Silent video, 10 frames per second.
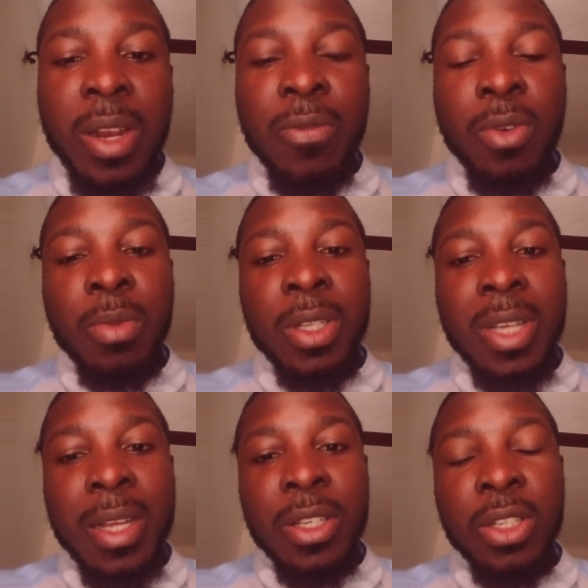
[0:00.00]
from the
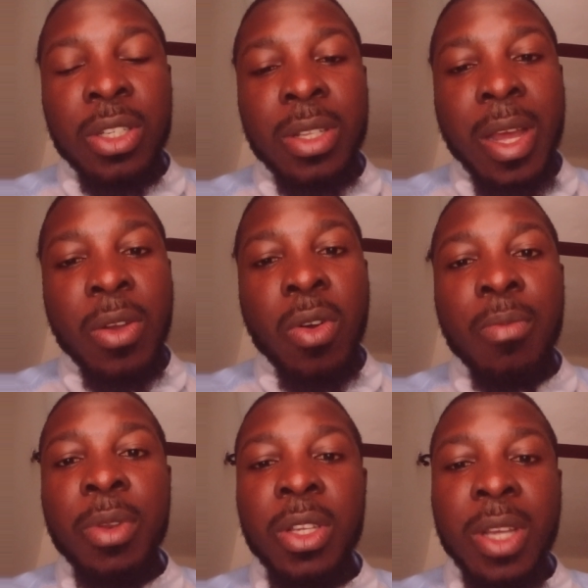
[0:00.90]
charges that the
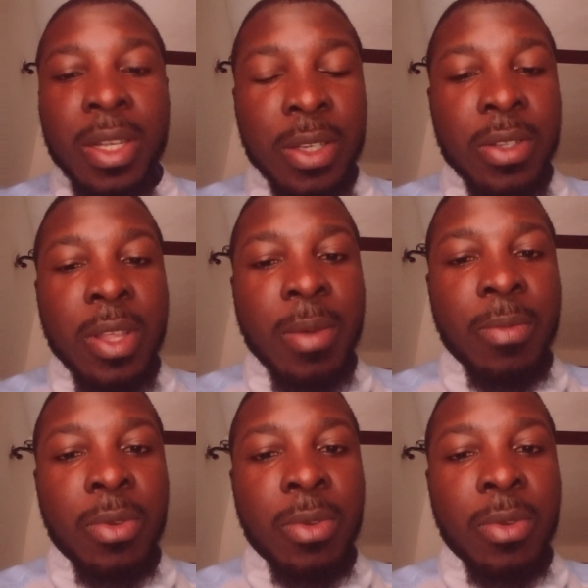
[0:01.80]
company charges them.